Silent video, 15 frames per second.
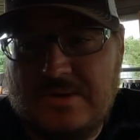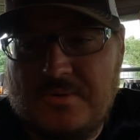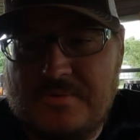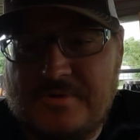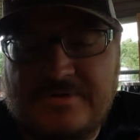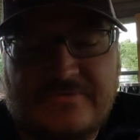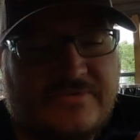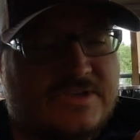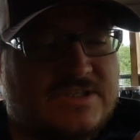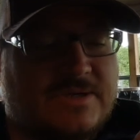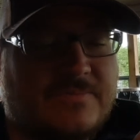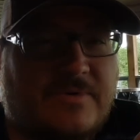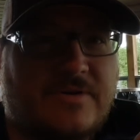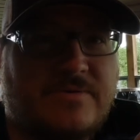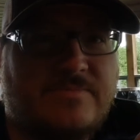we're gonna finish
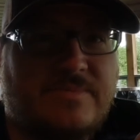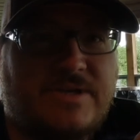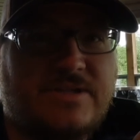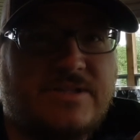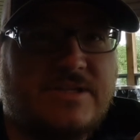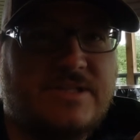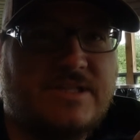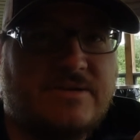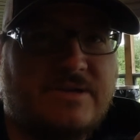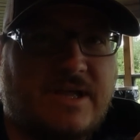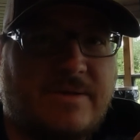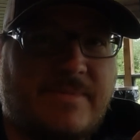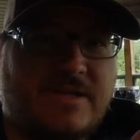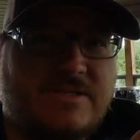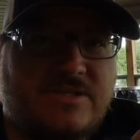up our meal and then
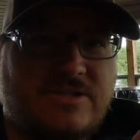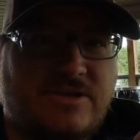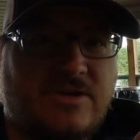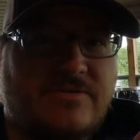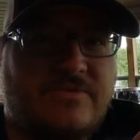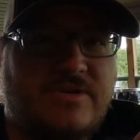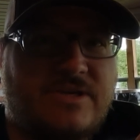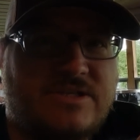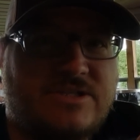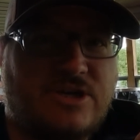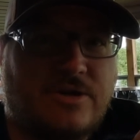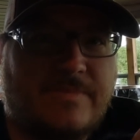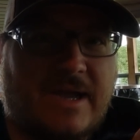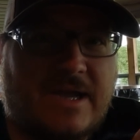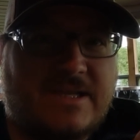head back to the RV and
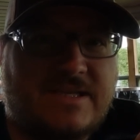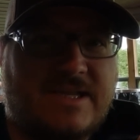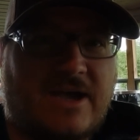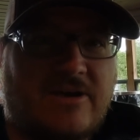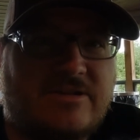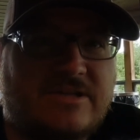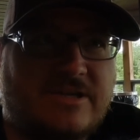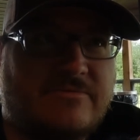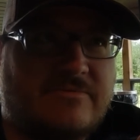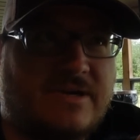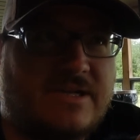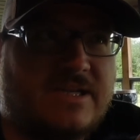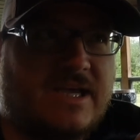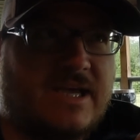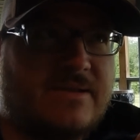start packing down and get
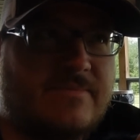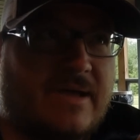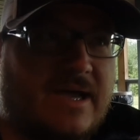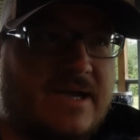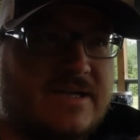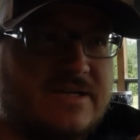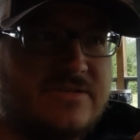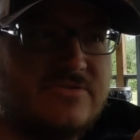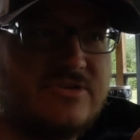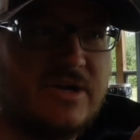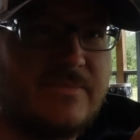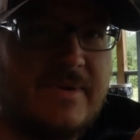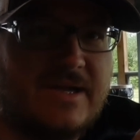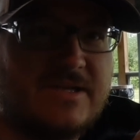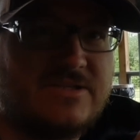ready to head back and
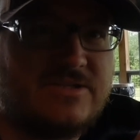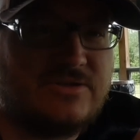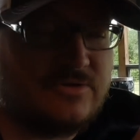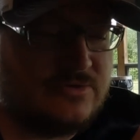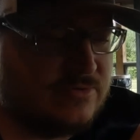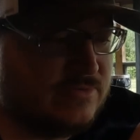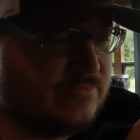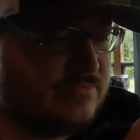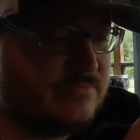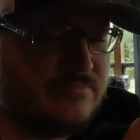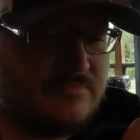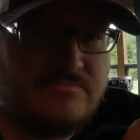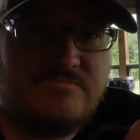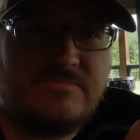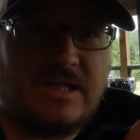trek back to
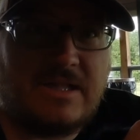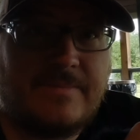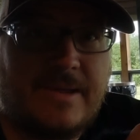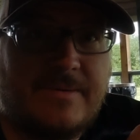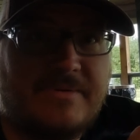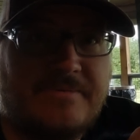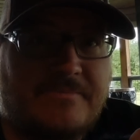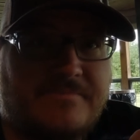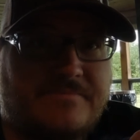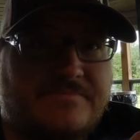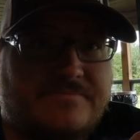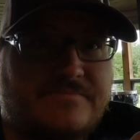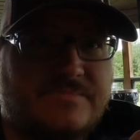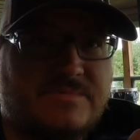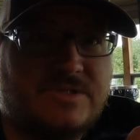Alabama.
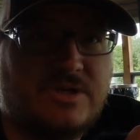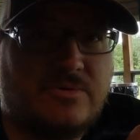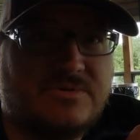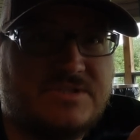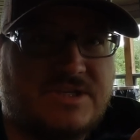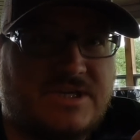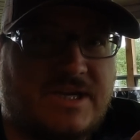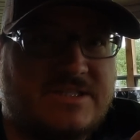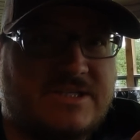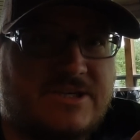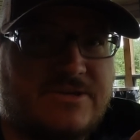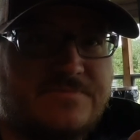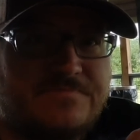So we'll see you guys later.